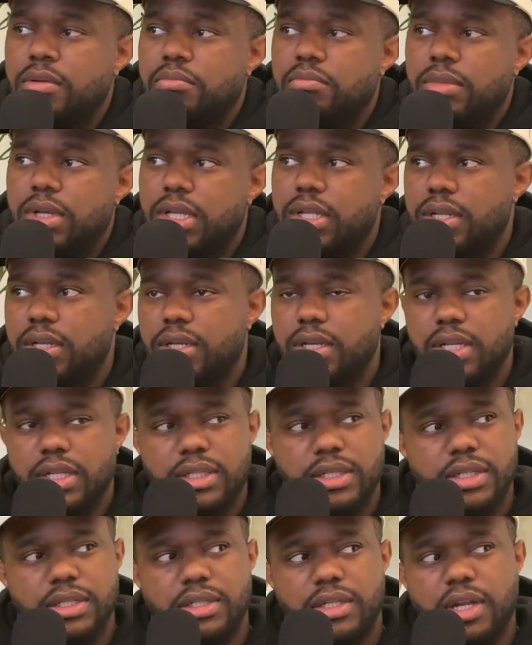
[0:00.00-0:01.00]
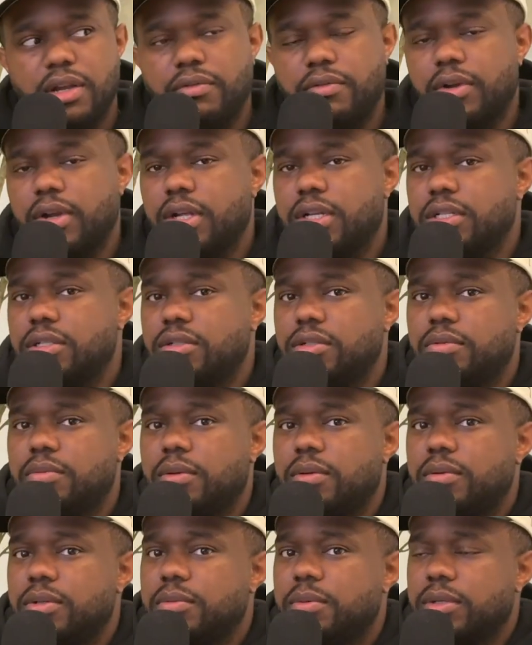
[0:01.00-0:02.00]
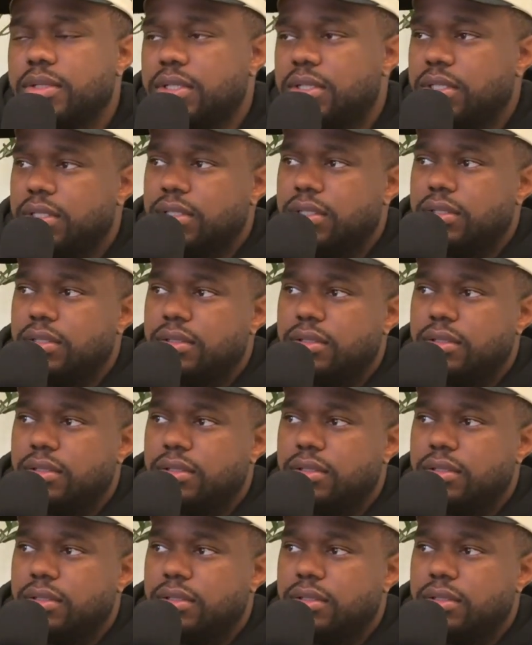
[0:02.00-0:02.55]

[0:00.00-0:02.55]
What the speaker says: But this is different because we're supposed to just